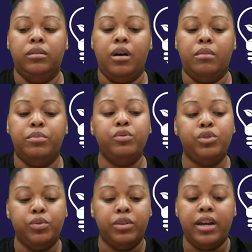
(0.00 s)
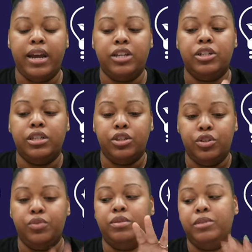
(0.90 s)
Bluetooth connection
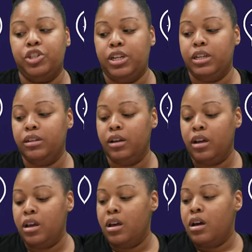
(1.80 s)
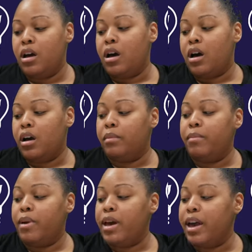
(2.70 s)
to the machine.
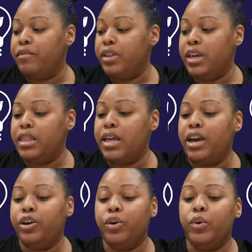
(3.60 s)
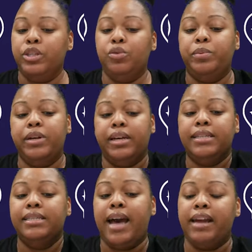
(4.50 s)
Um, everything that you're going to put
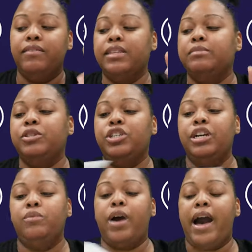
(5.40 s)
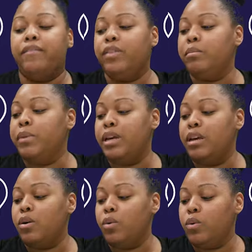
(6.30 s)
inside of this machine will have to
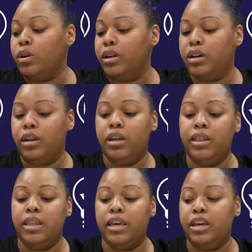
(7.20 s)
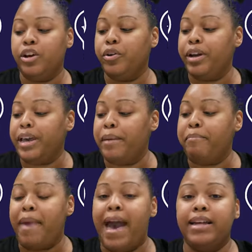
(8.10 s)
be on the Cricut
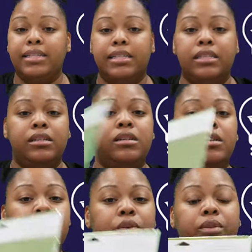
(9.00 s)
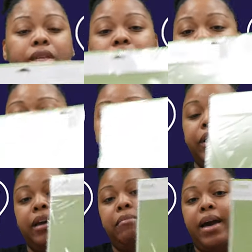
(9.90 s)
mat. So this is a
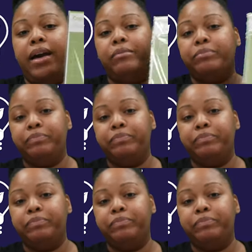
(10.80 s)
Cricut mat